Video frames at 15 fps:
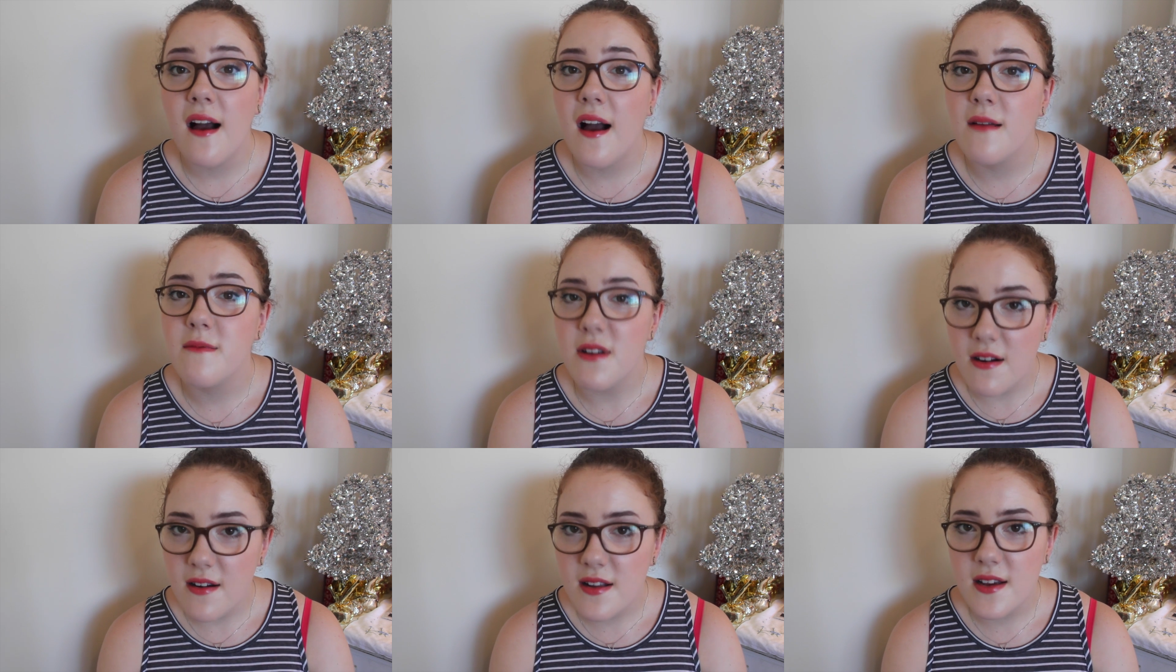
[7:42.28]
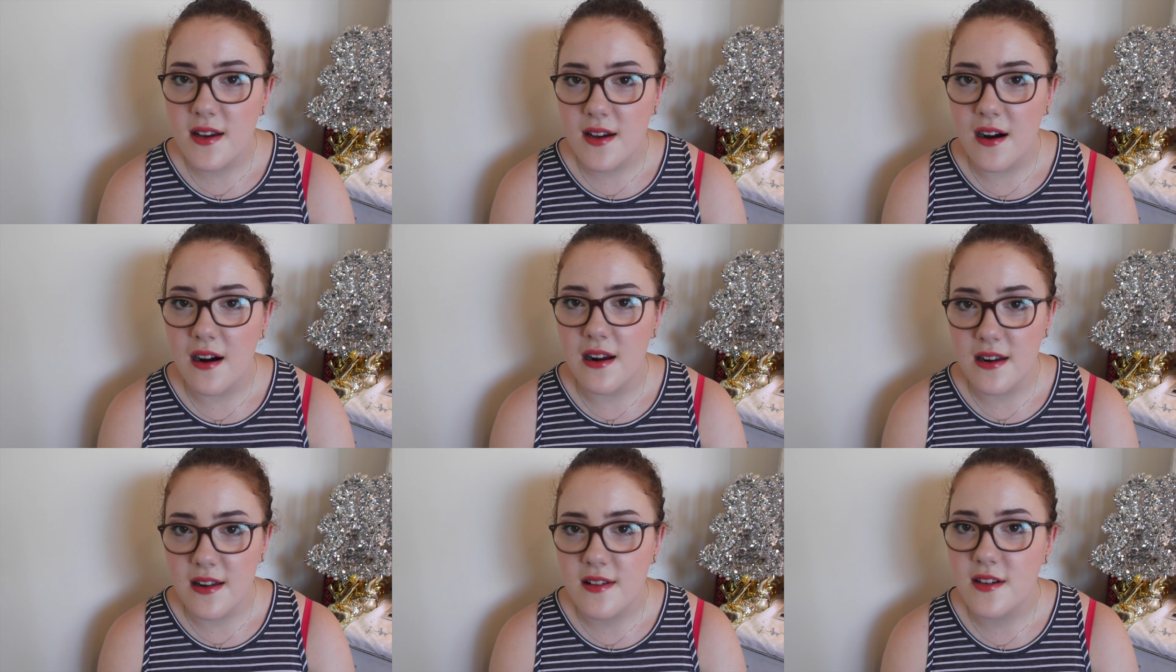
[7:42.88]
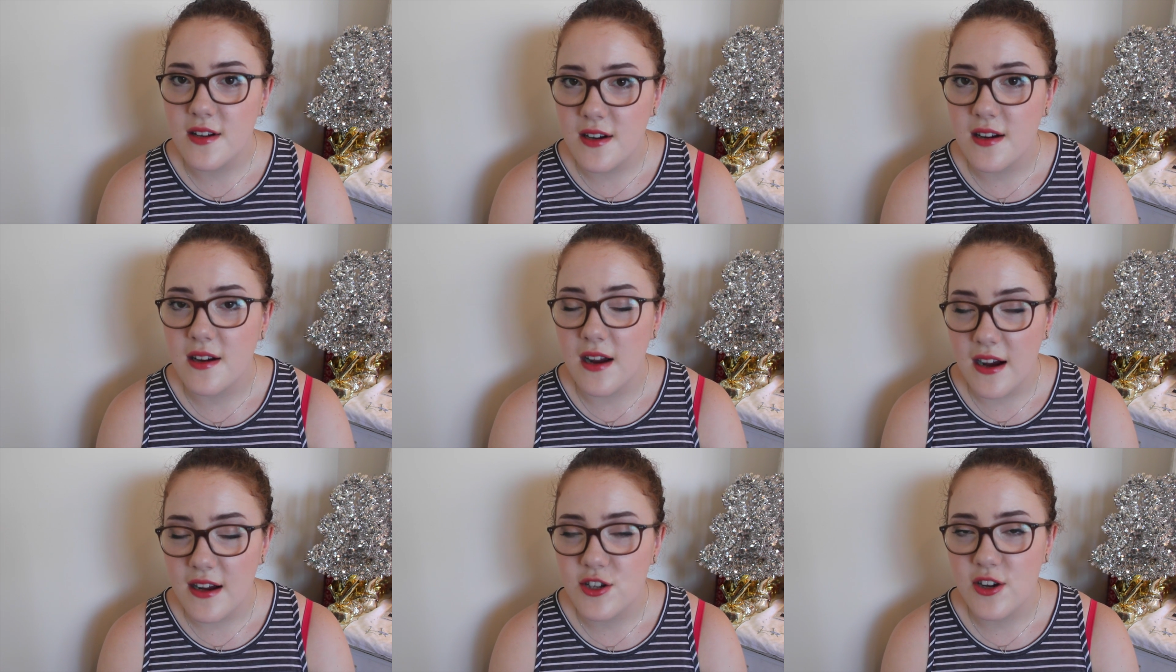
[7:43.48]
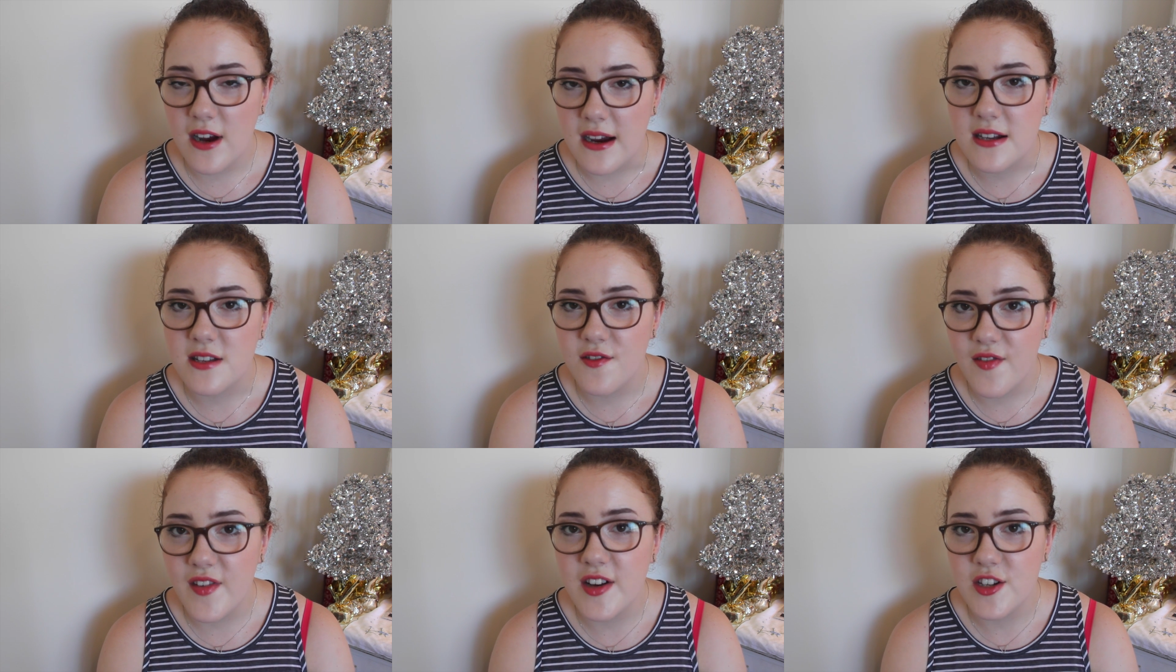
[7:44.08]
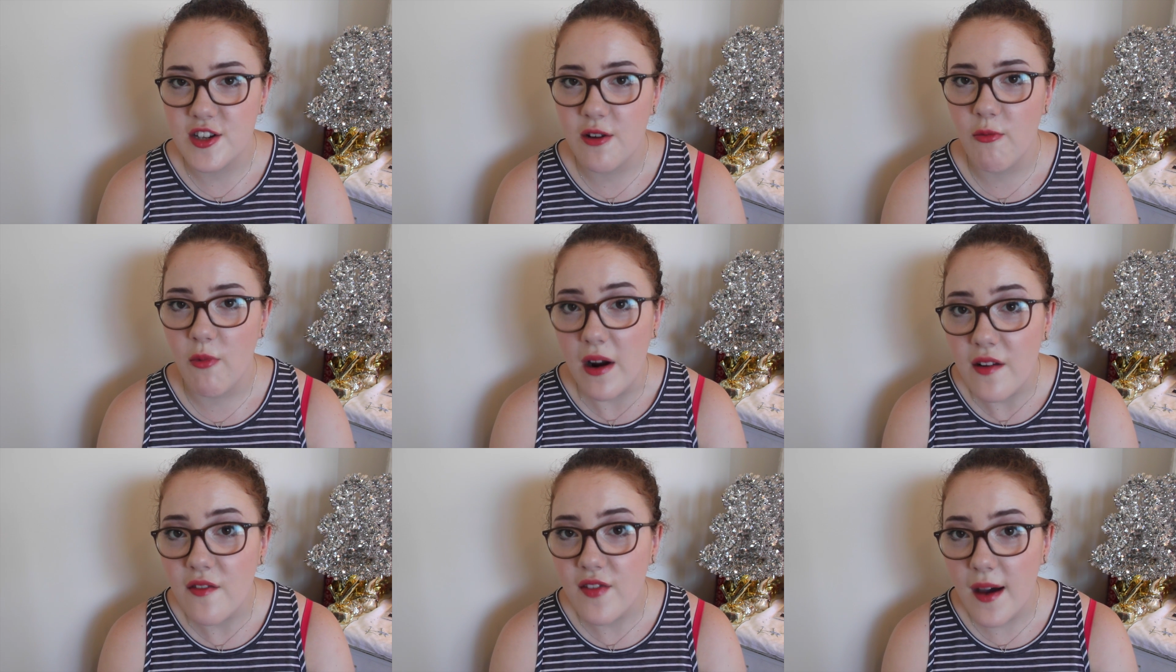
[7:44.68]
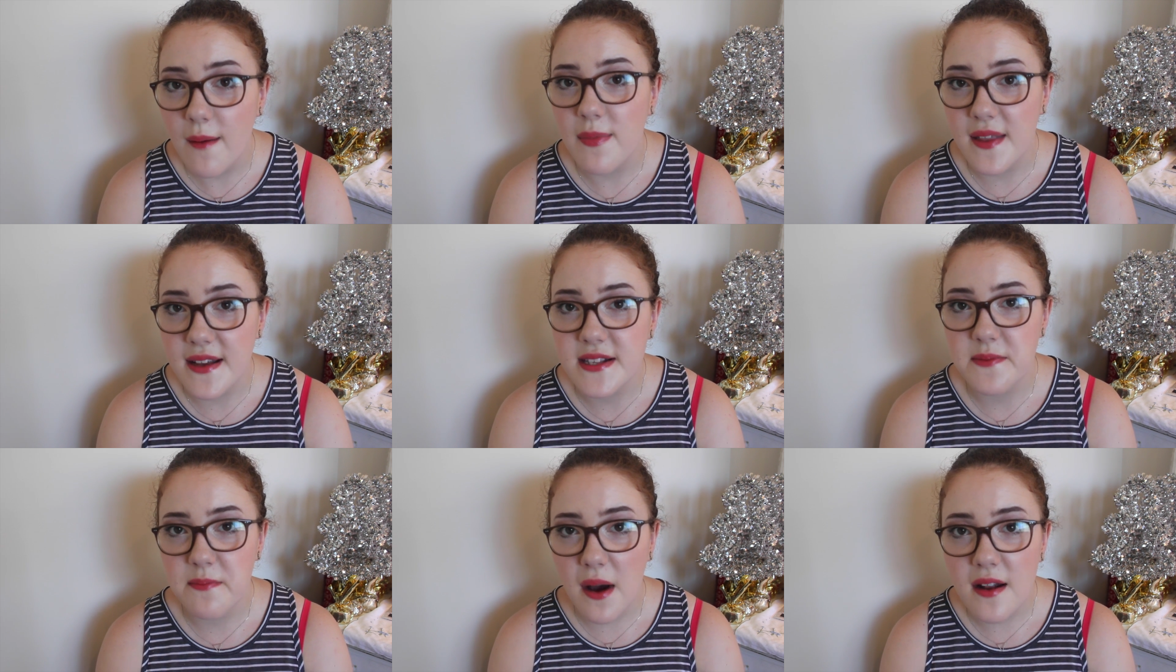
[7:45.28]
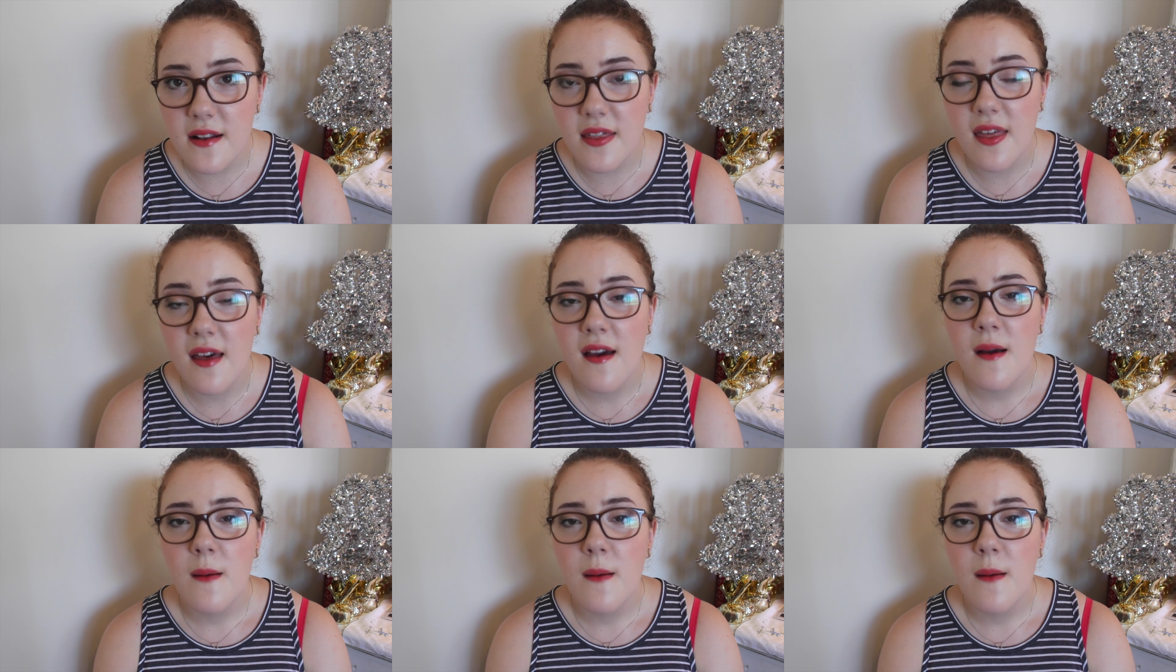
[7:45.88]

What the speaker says: I'm currently on the track to finishing one of them this month,